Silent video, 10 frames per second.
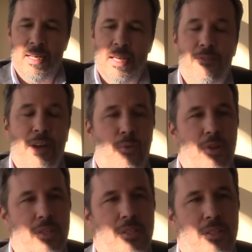If I
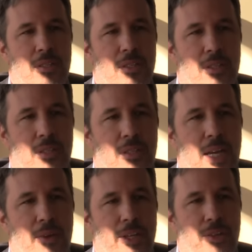wasn't a, a
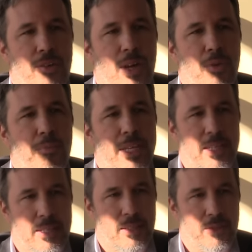director, I would be
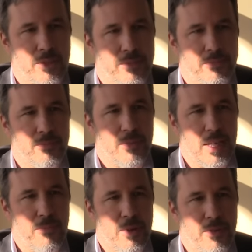an editor.
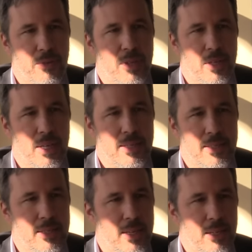I'm a very. I,
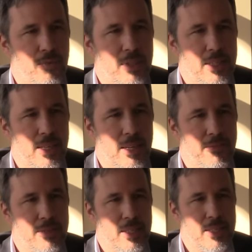I know that I
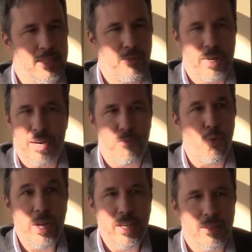have things that where I'm
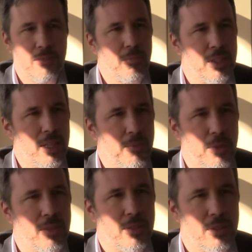weak, but
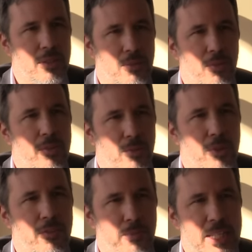about one,
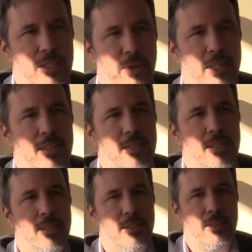one of my strengths is
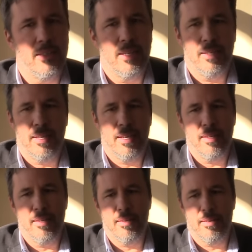editing, and mm -hmm.
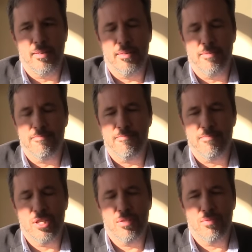and um,
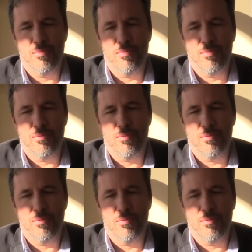so